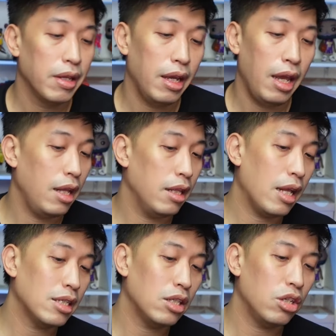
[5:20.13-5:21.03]
And
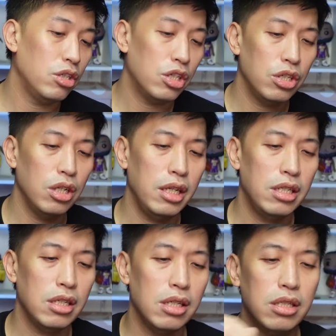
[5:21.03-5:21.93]
test a traditional
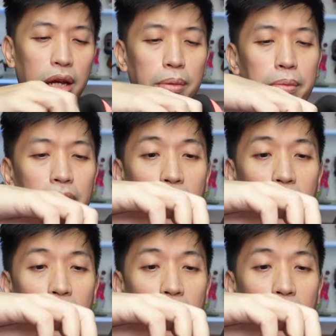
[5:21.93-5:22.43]
lacing system